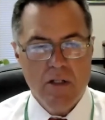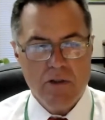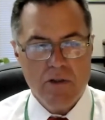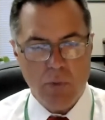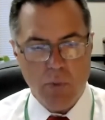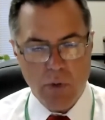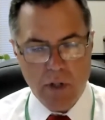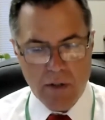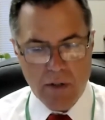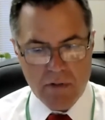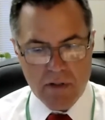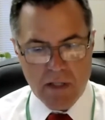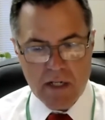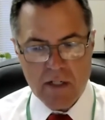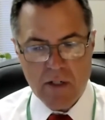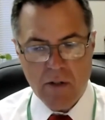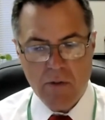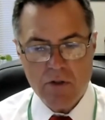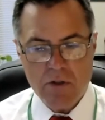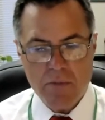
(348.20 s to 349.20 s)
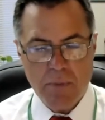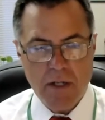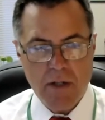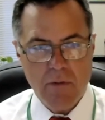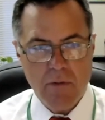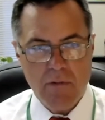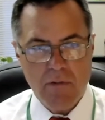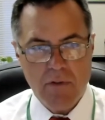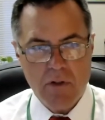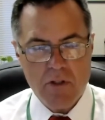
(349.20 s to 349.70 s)
So whatever they don't
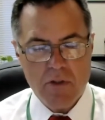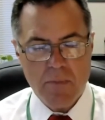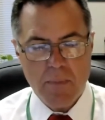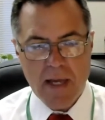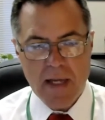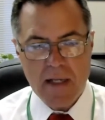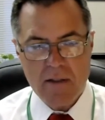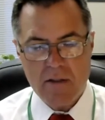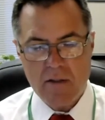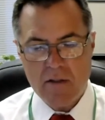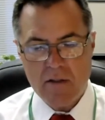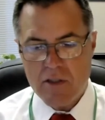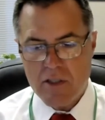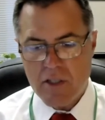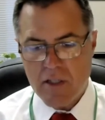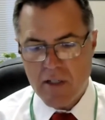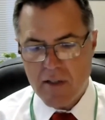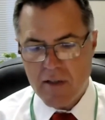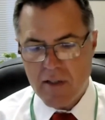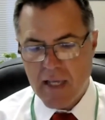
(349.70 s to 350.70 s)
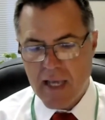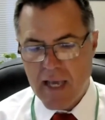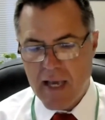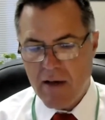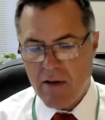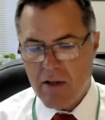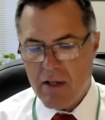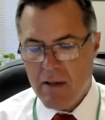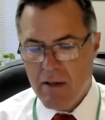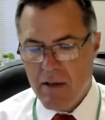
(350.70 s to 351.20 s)
spend reverts back to the city and the
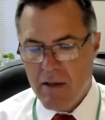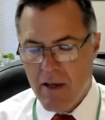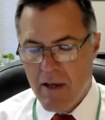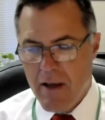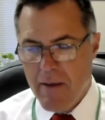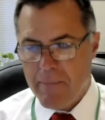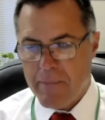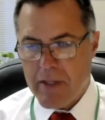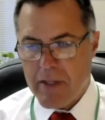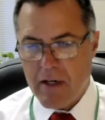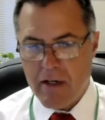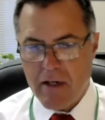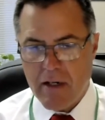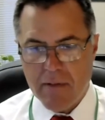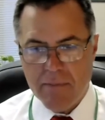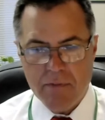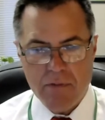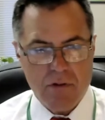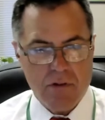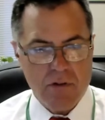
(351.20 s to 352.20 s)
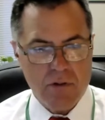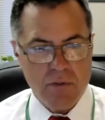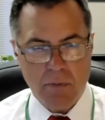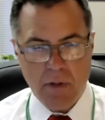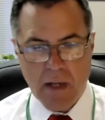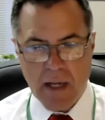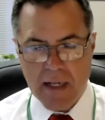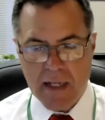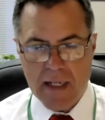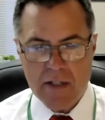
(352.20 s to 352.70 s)
county. And in an effort to,
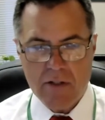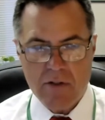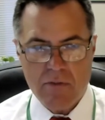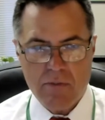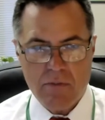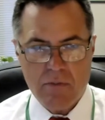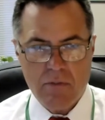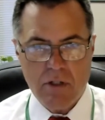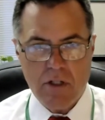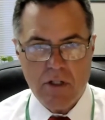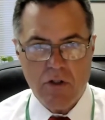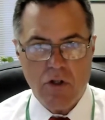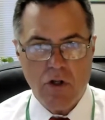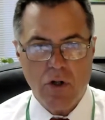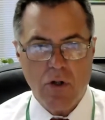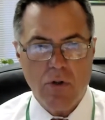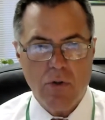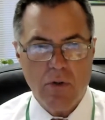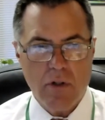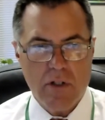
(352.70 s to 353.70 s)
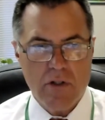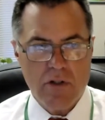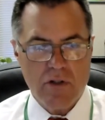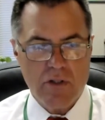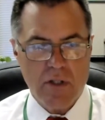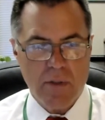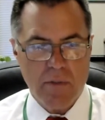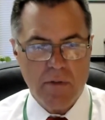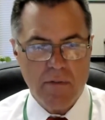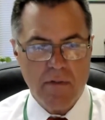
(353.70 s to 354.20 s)
I guess, encourage
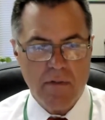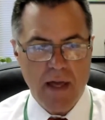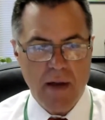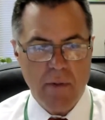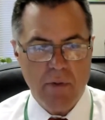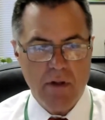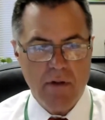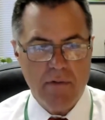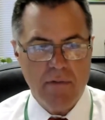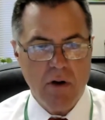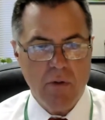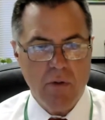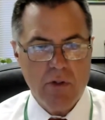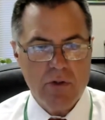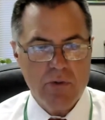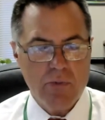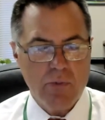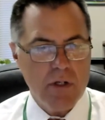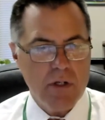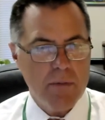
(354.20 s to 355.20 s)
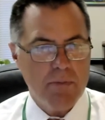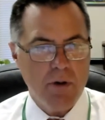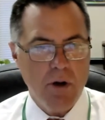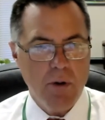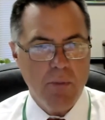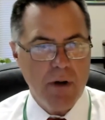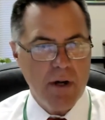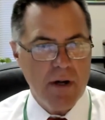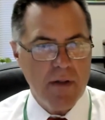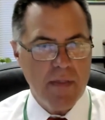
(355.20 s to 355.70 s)
some of that, we have always
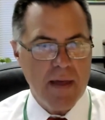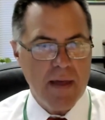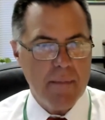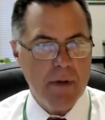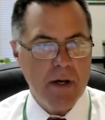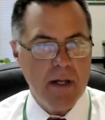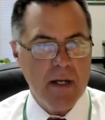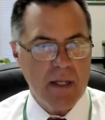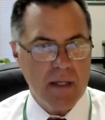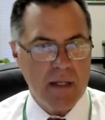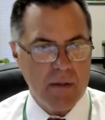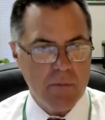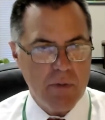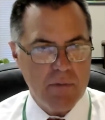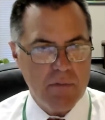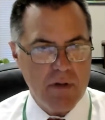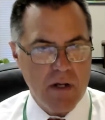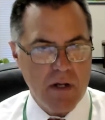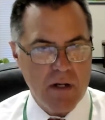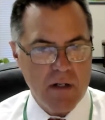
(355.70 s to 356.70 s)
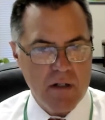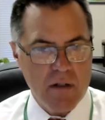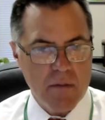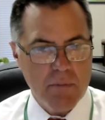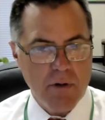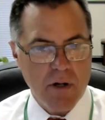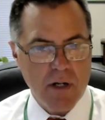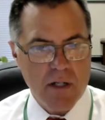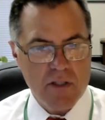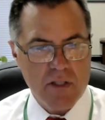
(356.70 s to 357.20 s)
reappropriated that money. And we've done it in a
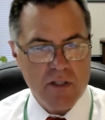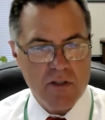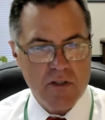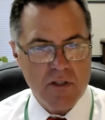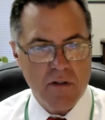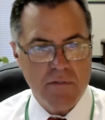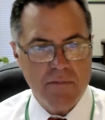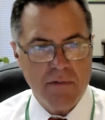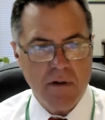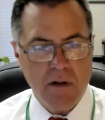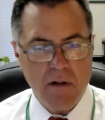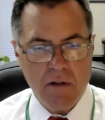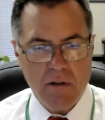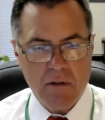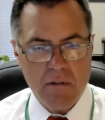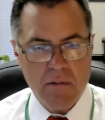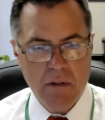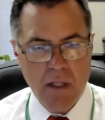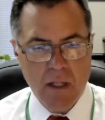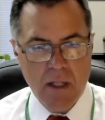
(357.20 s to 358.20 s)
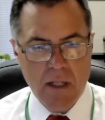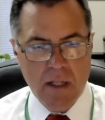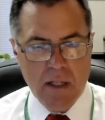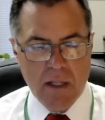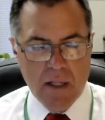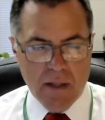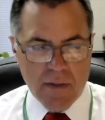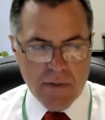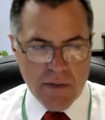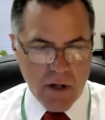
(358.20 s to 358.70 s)
process in the fall
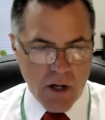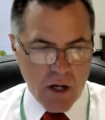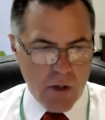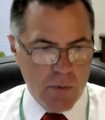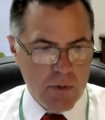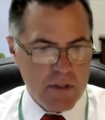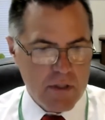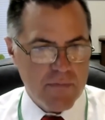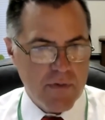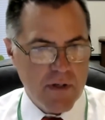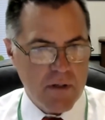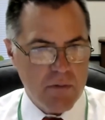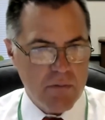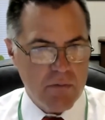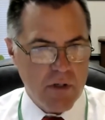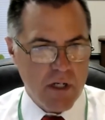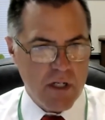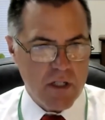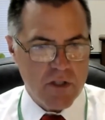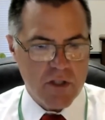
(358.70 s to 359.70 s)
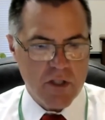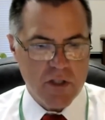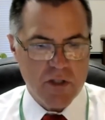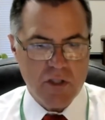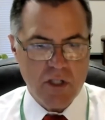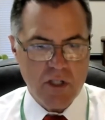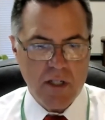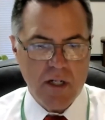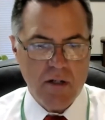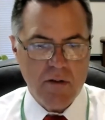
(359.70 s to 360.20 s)
that always felt rushed, because
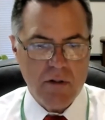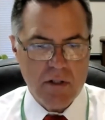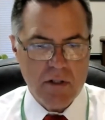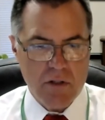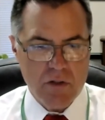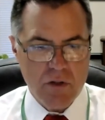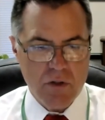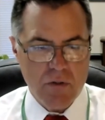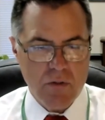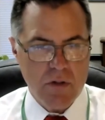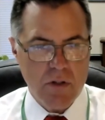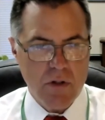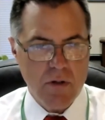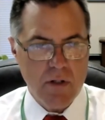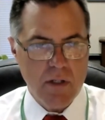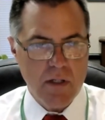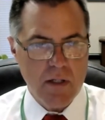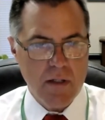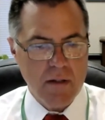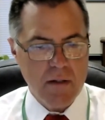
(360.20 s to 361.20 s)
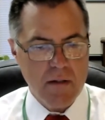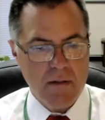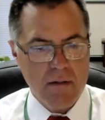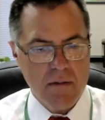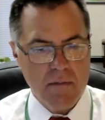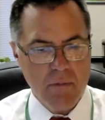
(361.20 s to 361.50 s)
the year ended June 30th.